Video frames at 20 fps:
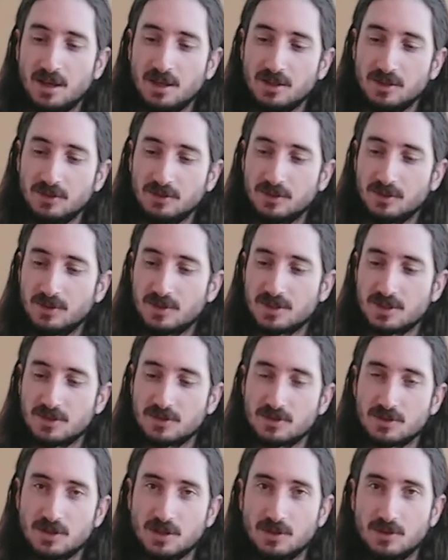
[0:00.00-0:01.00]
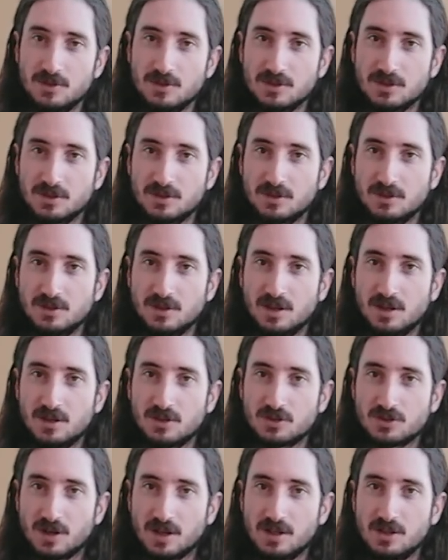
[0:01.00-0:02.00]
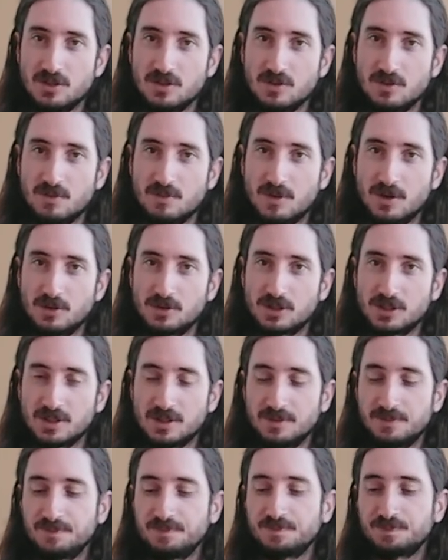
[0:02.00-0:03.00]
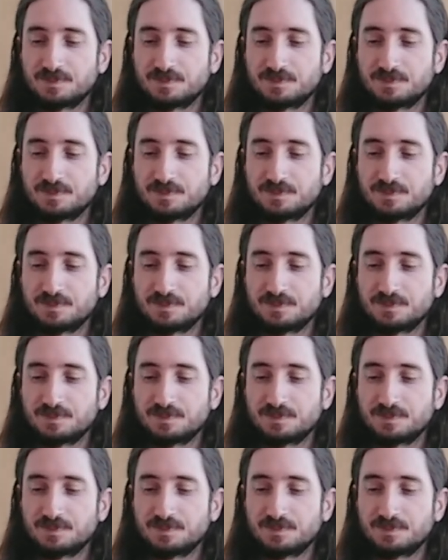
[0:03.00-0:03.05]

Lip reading: You'll notice your toes are trying to do the motion.